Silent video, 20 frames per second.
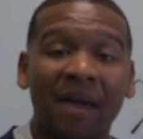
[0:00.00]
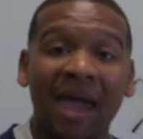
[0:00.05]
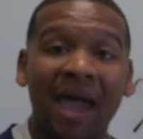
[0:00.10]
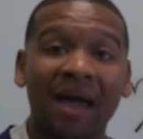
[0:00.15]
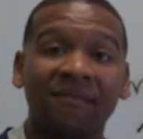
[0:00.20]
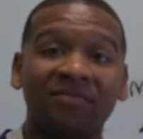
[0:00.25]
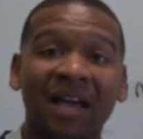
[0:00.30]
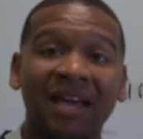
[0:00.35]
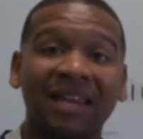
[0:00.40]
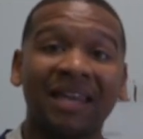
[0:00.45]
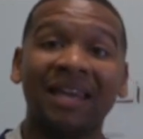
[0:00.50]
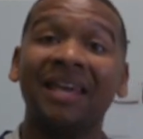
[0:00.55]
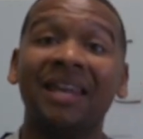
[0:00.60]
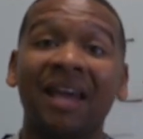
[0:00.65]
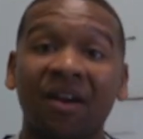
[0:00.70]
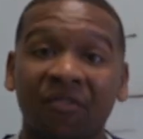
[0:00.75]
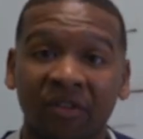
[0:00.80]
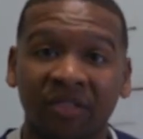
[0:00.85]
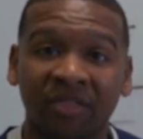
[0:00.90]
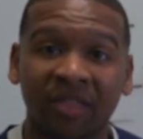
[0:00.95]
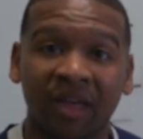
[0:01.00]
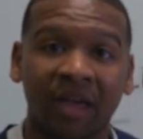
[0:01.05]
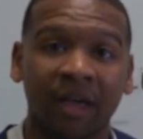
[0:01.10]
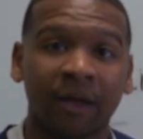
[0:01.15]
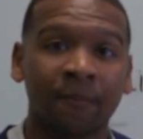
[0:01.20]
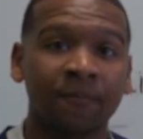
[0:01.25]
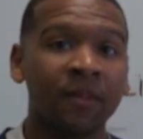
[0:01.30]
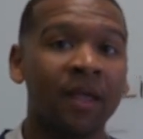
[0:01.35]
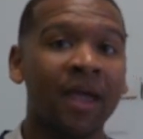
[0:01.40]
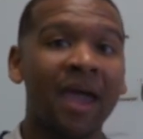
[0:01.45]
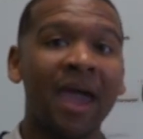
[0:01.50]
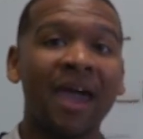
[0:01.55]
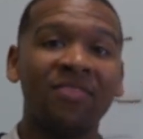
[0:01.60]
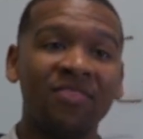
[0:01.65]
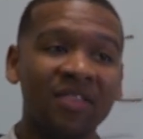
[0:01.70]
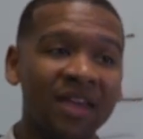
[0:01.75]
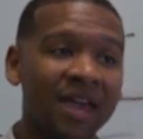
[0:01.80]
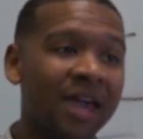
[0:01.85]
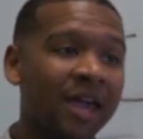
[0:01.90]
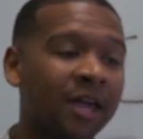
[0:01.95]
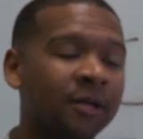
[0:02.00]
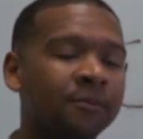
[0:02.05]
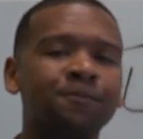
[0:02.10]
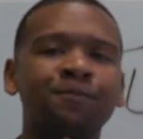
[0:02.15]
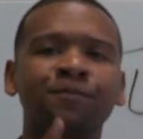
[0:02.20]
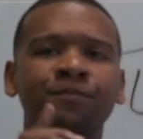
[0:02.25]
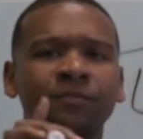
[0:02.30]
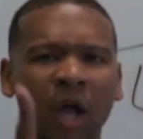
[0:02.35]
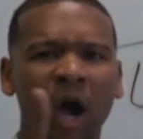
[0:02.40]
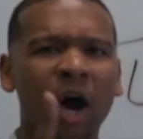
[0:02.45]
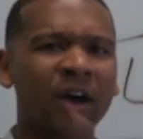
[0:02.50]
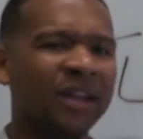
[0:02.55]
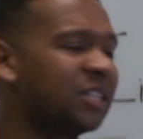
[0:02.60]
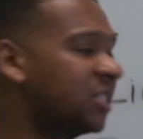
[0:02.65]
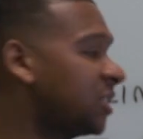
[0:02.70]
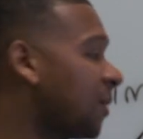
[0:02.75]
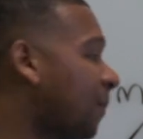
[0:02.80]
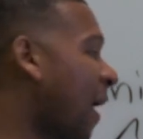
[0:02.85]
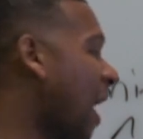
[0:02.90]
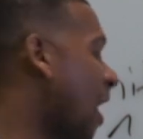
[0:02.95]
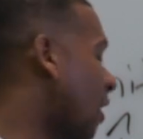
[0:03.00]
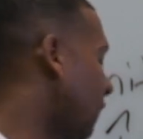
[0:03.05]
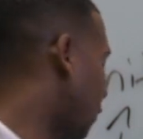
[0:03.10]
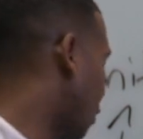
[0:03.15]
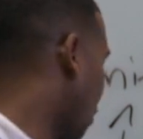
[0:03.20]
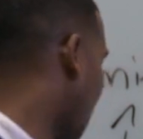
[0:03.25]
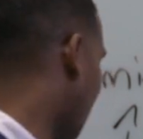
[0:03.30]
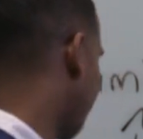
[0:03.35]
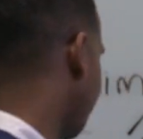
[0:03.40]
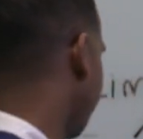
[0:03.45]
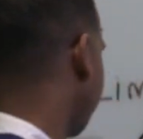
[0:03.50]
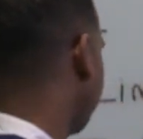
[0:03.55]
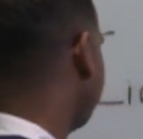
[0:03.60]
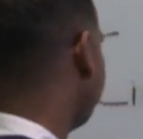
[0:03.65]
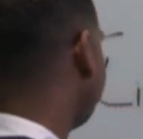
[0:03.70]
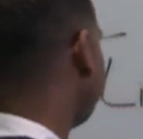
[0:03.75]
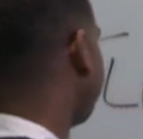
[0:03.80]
may have not hit everything. And then, this is a powerful question.